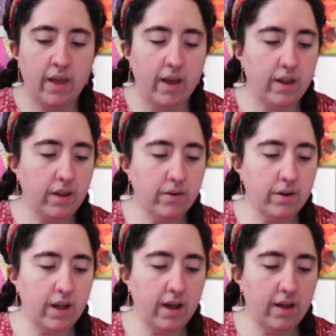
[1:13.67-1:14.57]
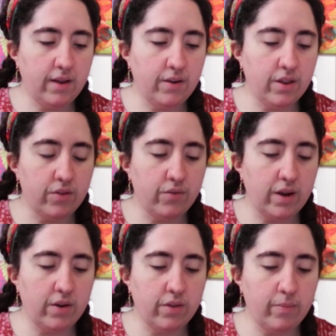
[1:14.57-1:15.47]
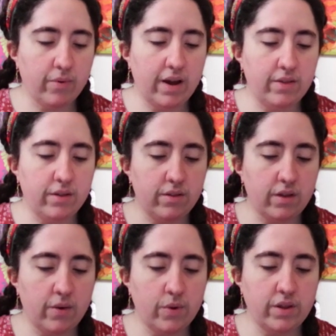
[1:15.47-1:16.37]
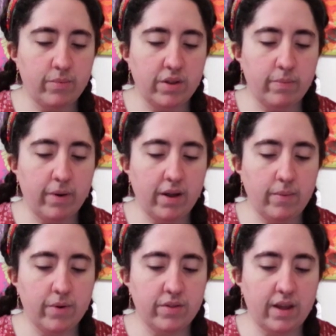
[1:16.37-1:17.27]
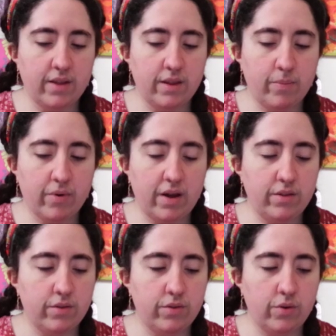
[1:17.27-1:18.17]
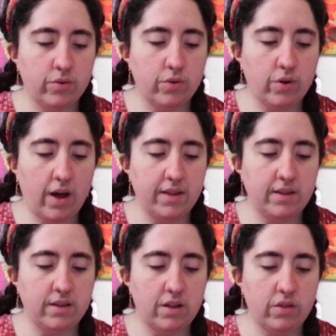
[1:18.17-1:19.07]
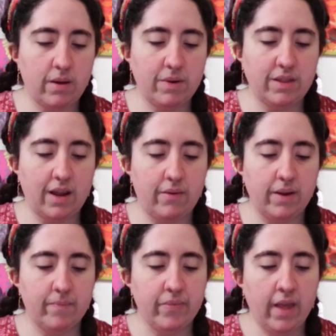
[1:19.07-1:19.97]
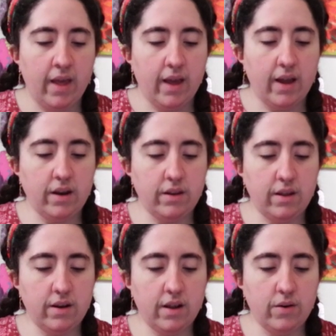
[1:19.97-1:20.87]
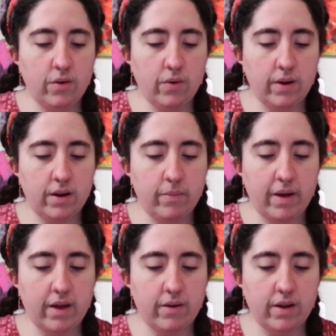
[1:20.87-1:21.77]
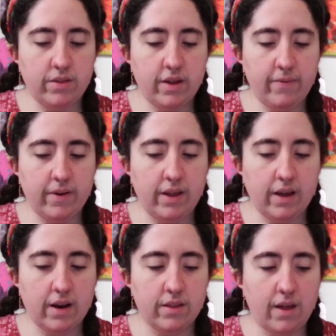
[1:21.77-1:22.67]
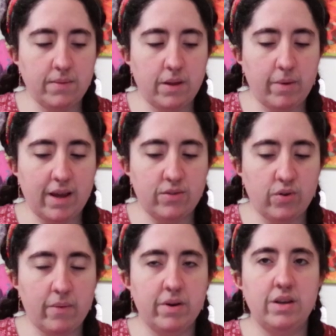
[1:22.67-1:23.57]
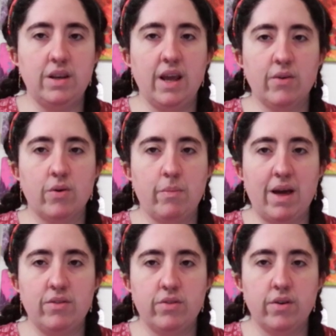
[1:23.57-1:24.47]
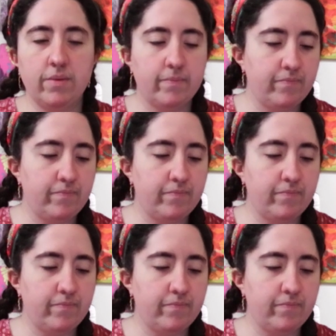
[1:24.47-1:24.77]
And he could not handle the strain of the presence, and when the priest's body broke down, the presence took to haunting the cemetery, and he did not know any better, and thankfully got adopted by a traveling necromancer.